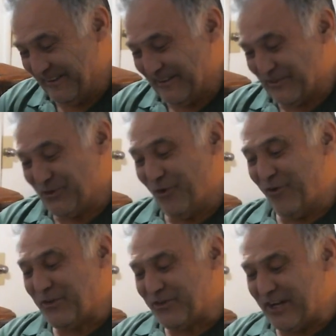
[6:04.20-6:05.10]
So if I
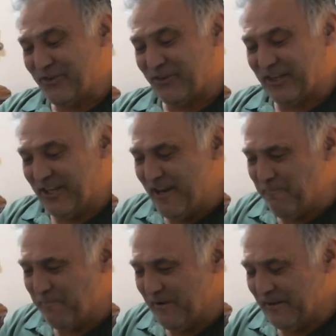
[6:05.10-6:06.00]
were to tell you to
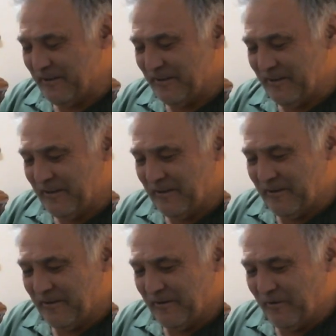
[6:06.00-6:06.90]
keep,
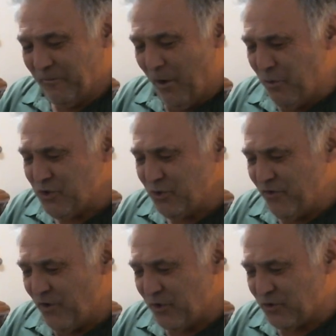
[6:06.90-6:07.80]
what would you do
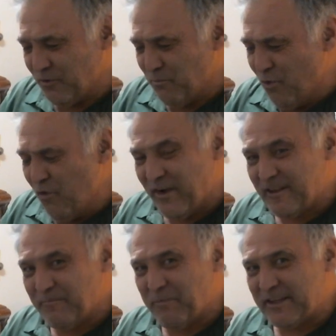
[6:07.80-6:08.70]
if you were to move
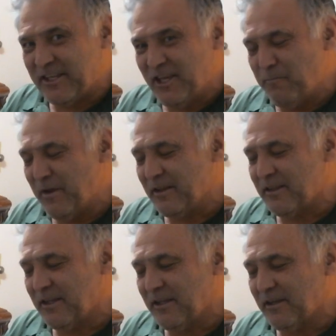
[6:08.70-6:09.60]
it, but keeping
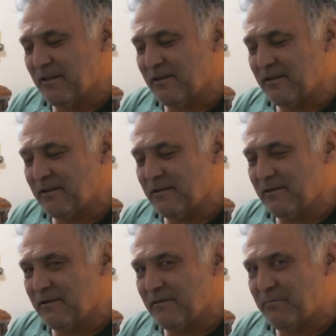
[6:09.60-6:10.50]

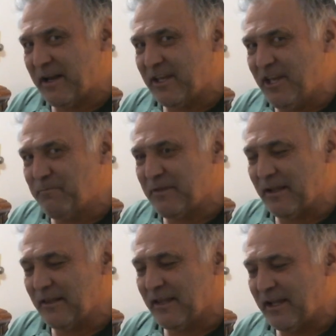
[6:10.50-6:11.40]
better keep the
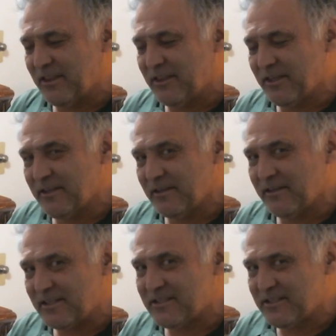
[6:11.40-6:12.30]
length the
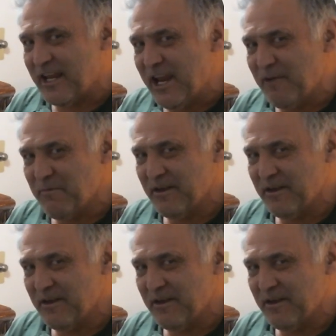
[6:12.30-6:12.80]
same